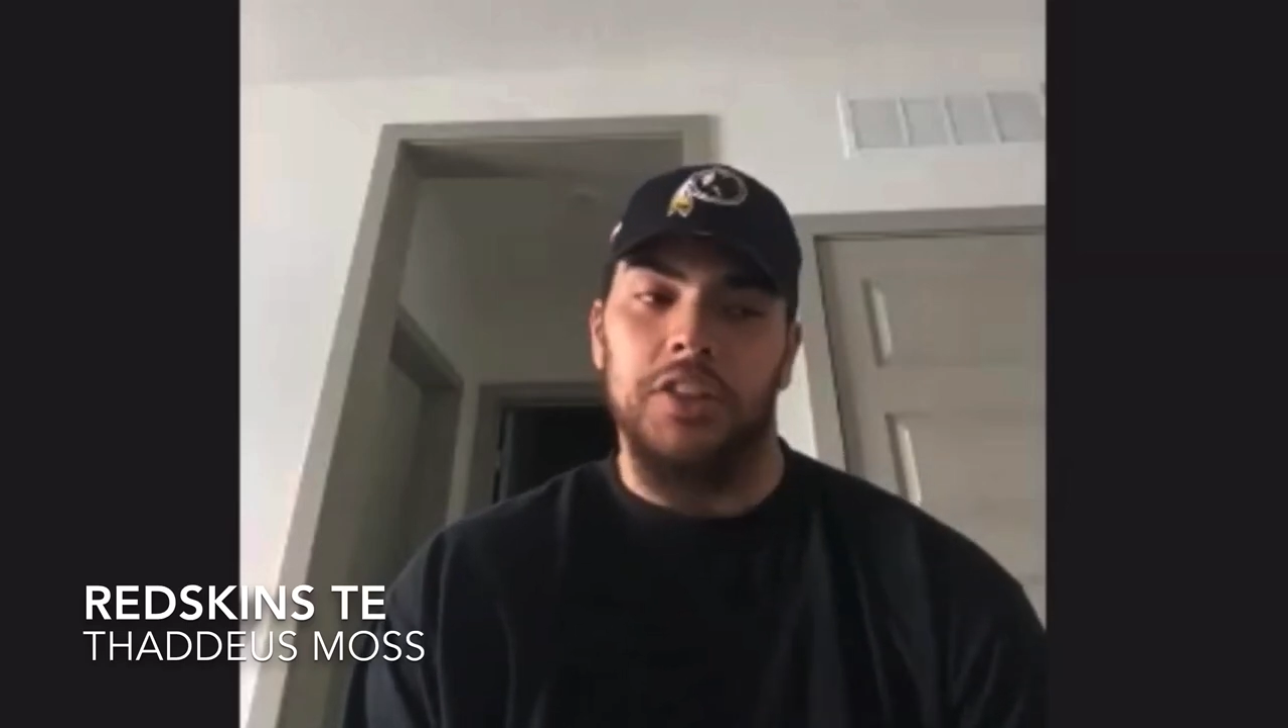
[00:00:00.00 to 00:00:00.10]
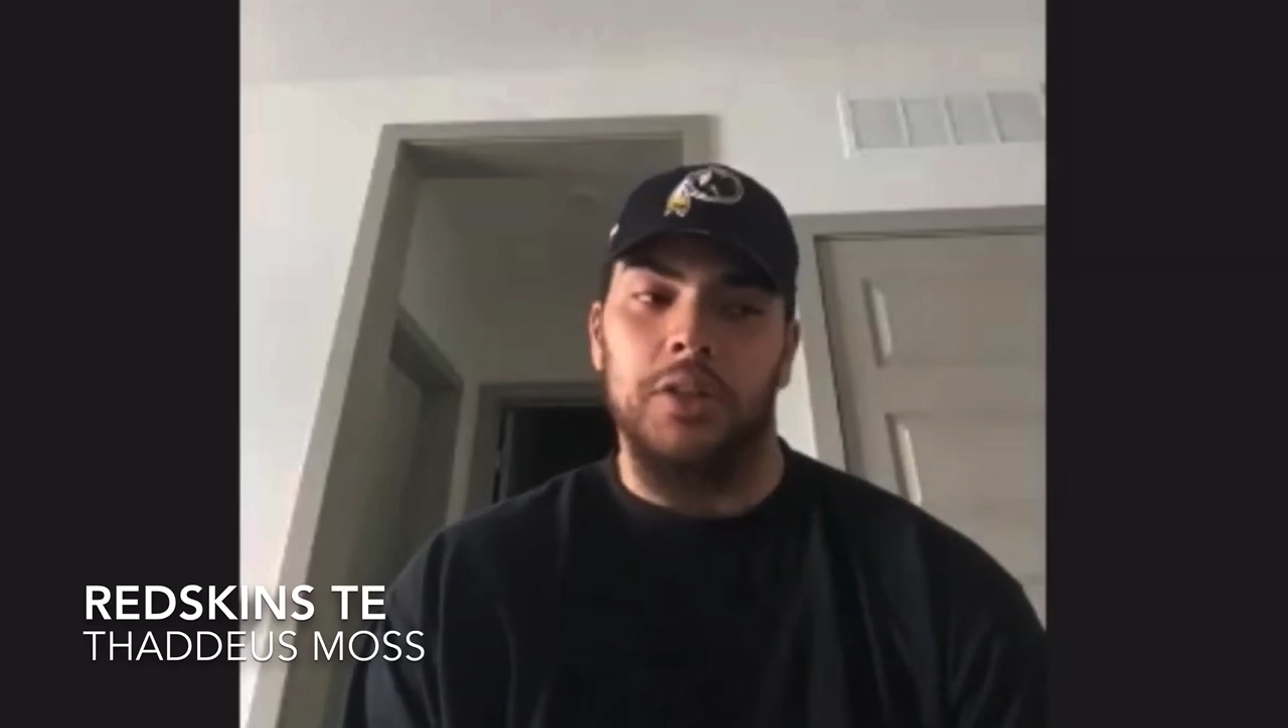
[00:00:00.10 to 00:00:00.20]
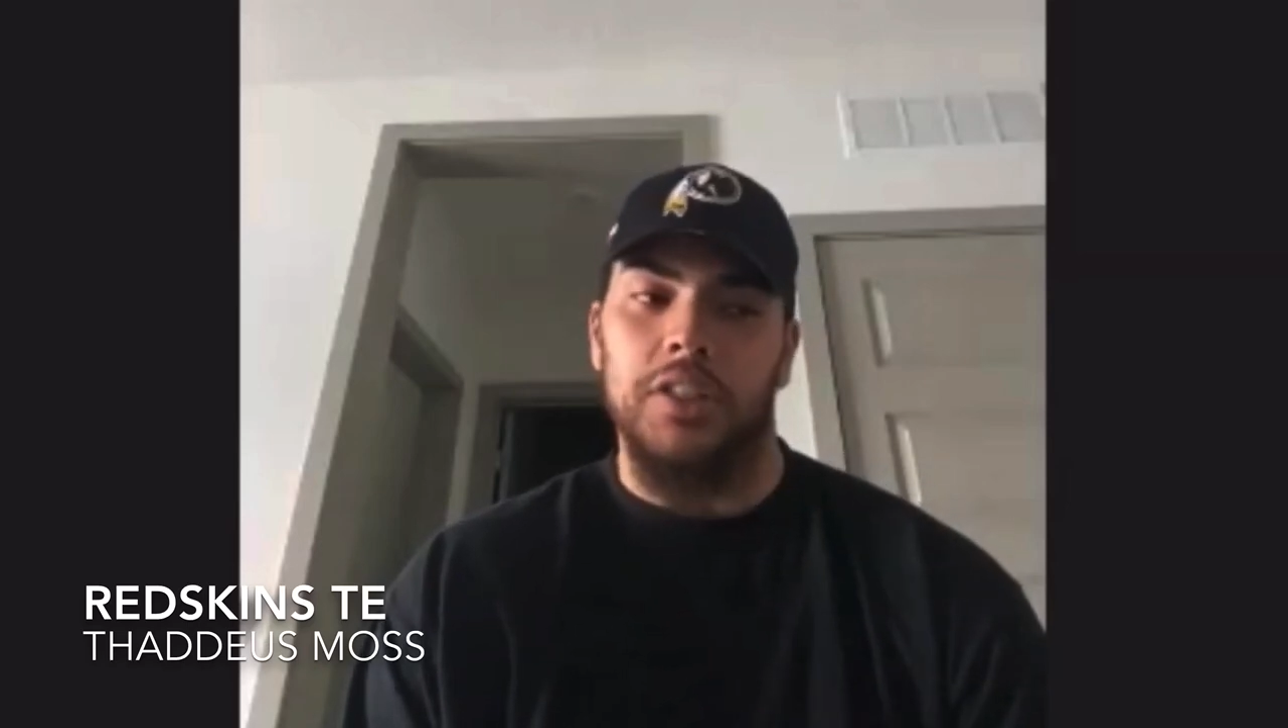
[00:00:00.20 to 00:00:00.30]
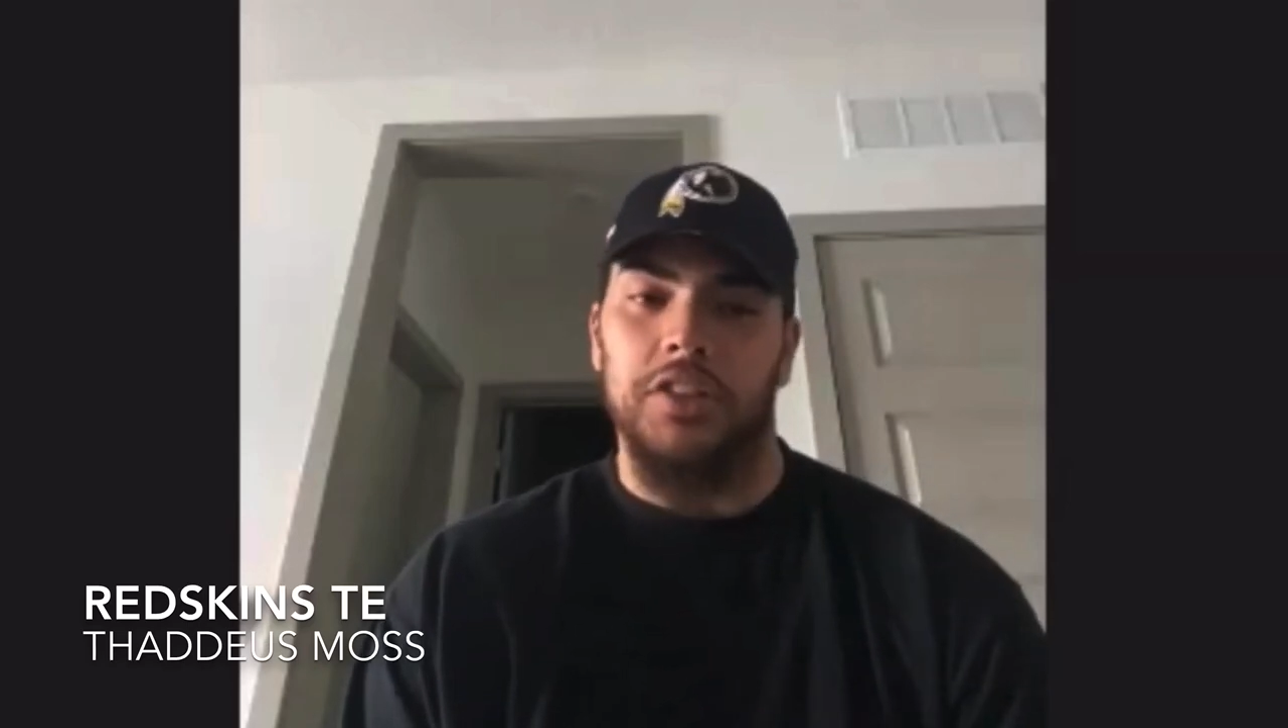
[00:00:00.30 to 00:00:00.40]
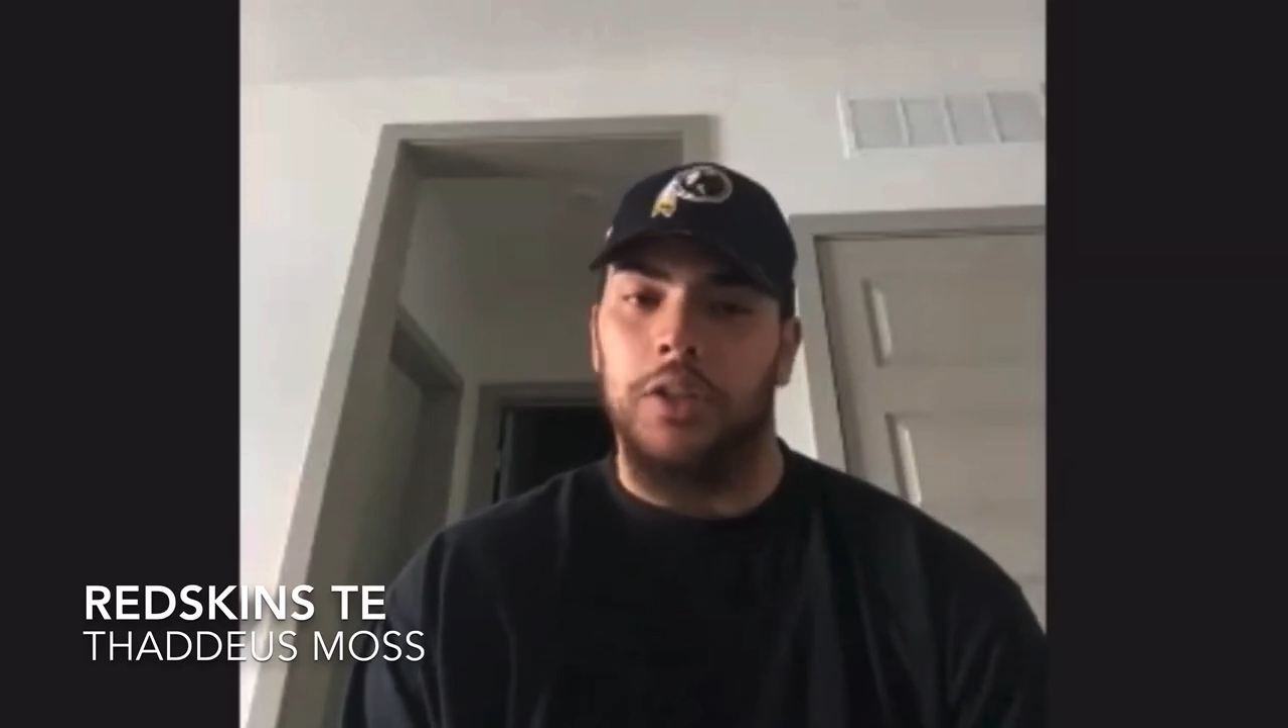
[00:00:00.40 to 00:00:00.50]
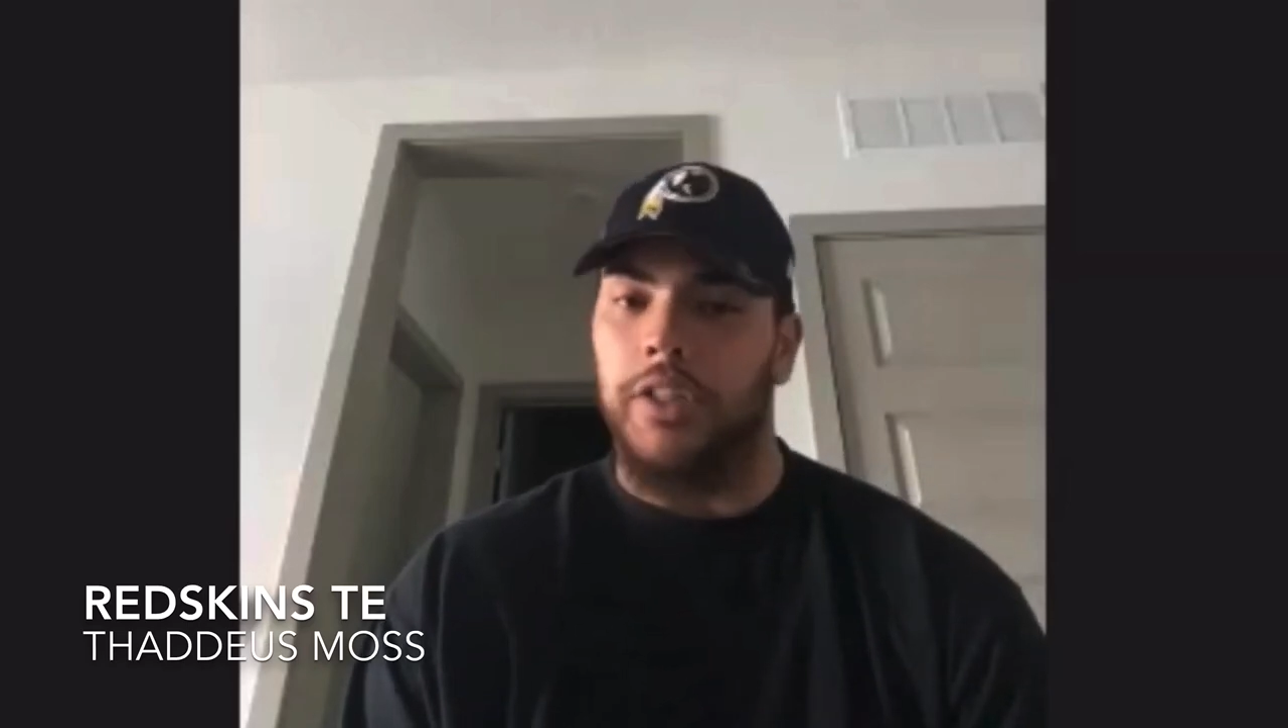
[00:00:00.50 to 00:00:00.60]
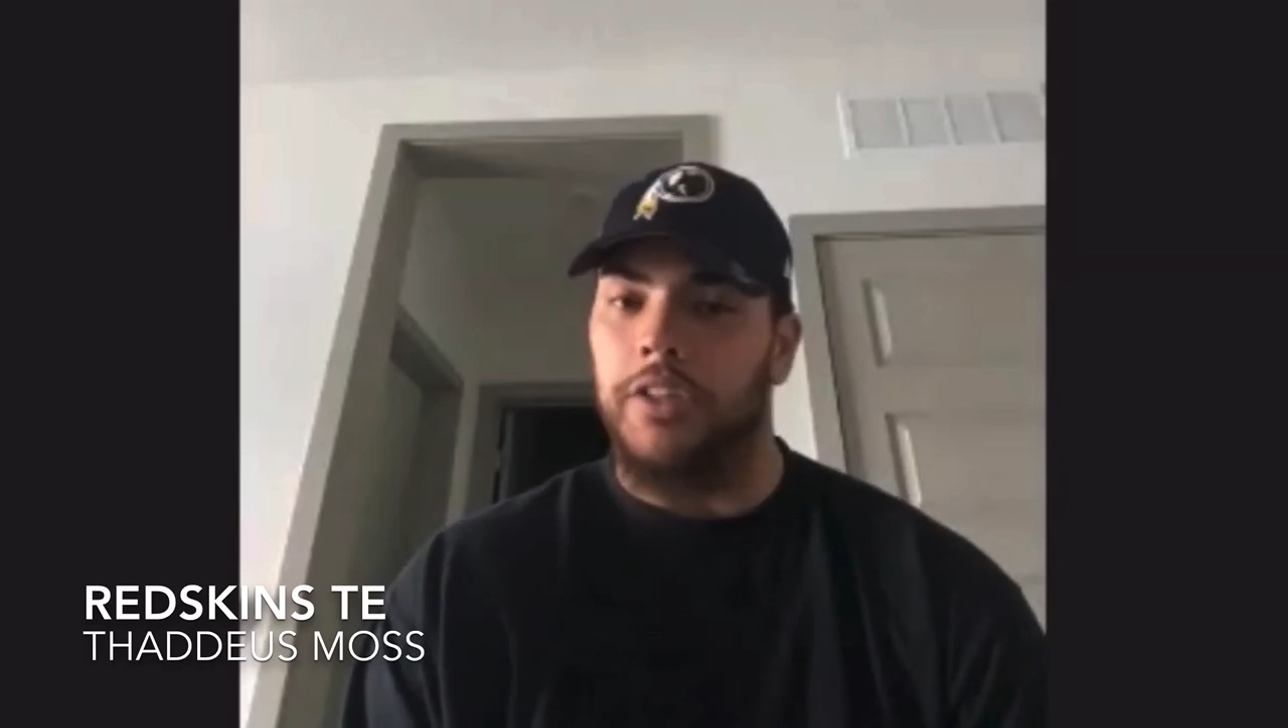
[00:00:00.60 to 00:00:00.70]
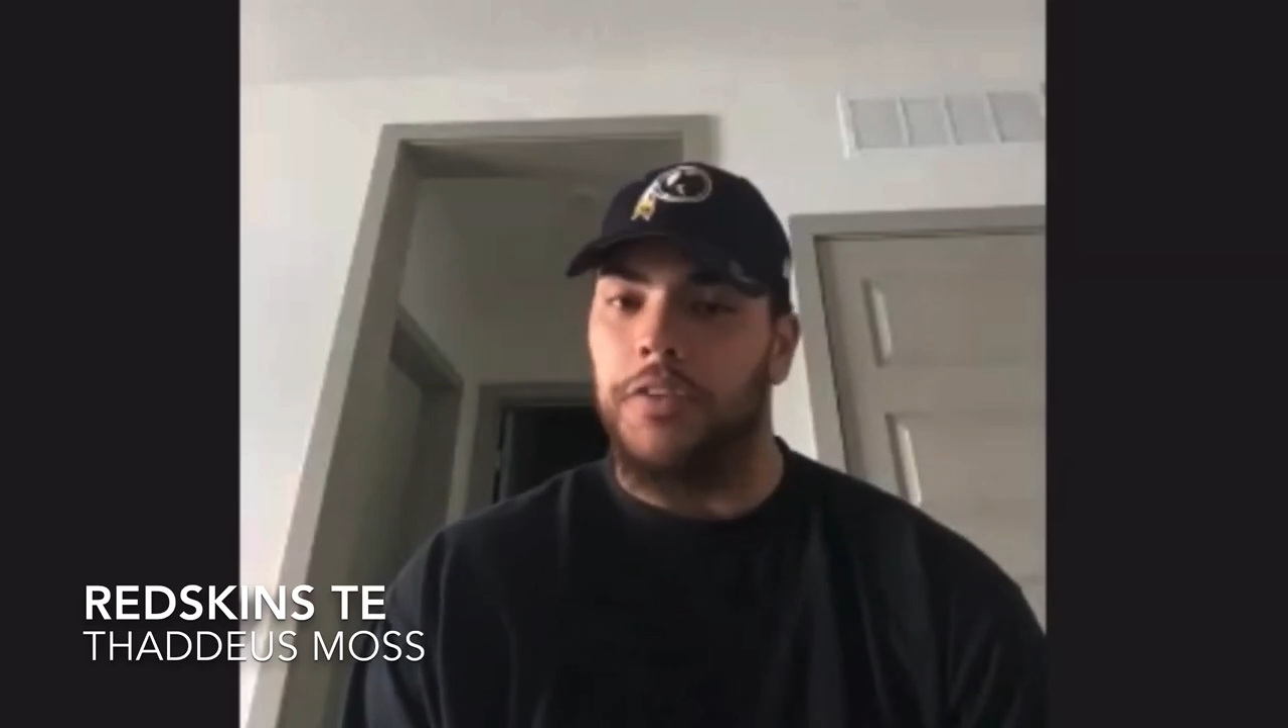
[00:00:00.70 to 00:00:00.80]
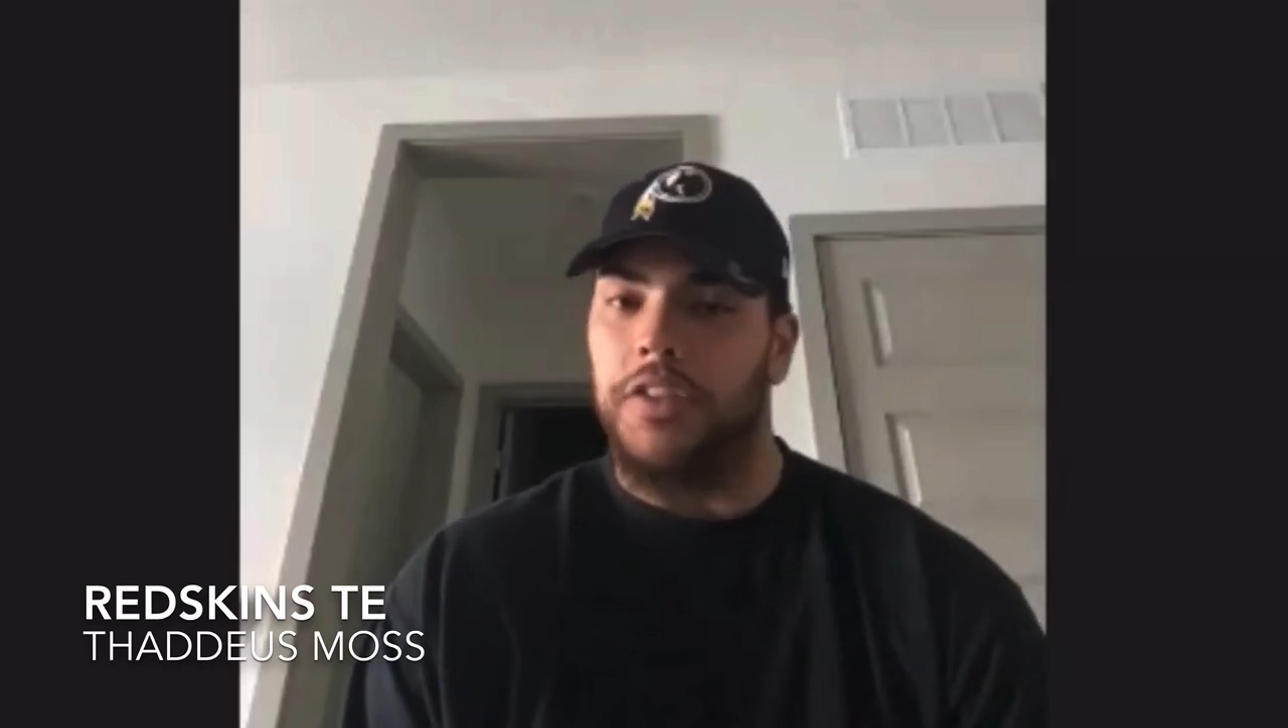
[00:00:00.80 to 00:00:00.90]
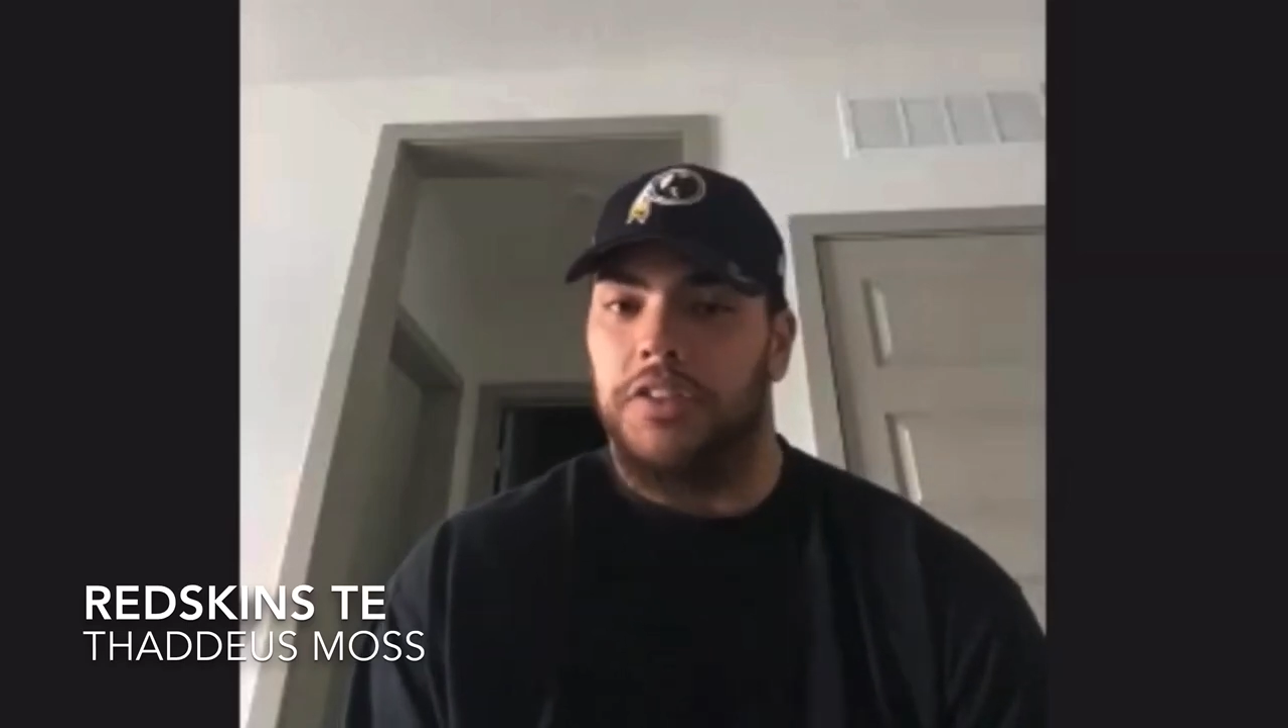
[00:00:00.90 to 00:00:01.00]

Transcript: it's no difference.